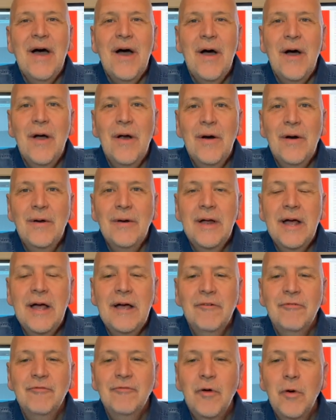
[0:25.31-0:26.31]
our
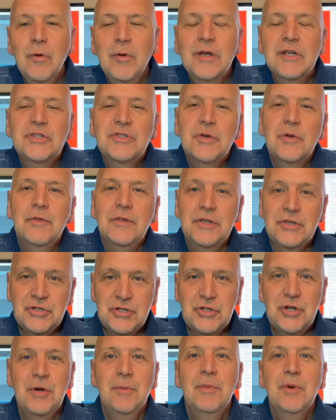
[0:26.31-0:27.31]
focus on the
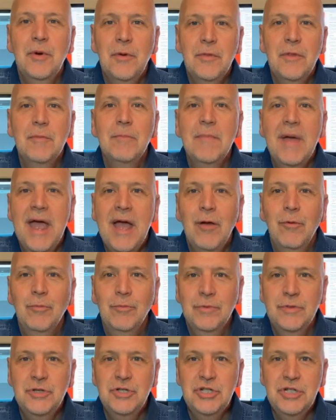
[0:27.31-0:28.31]
Sermon on the Mount
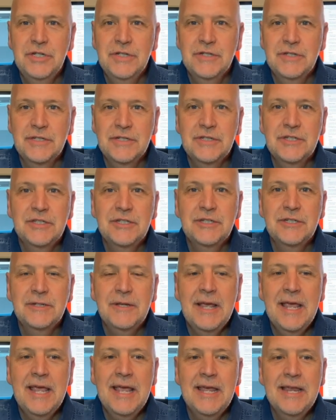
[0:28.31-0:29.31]
with Jesus,
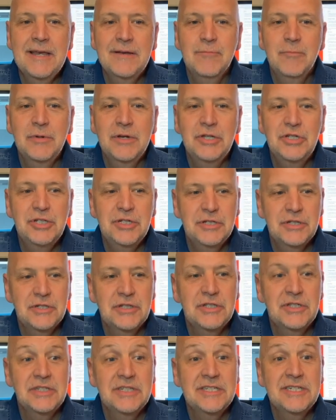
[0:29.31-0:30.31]
and when
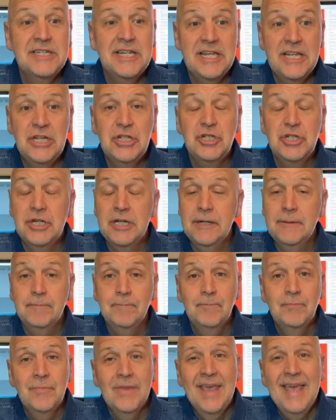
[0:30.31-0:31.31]
Jesus is teaching,
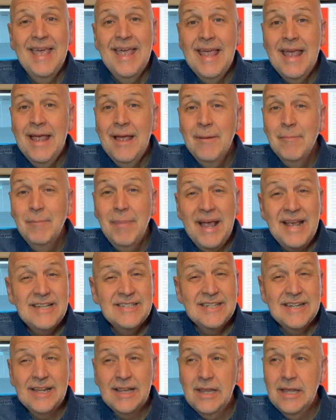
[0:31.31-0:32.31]

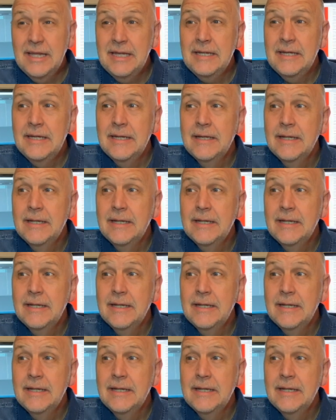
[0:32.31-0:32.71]
basically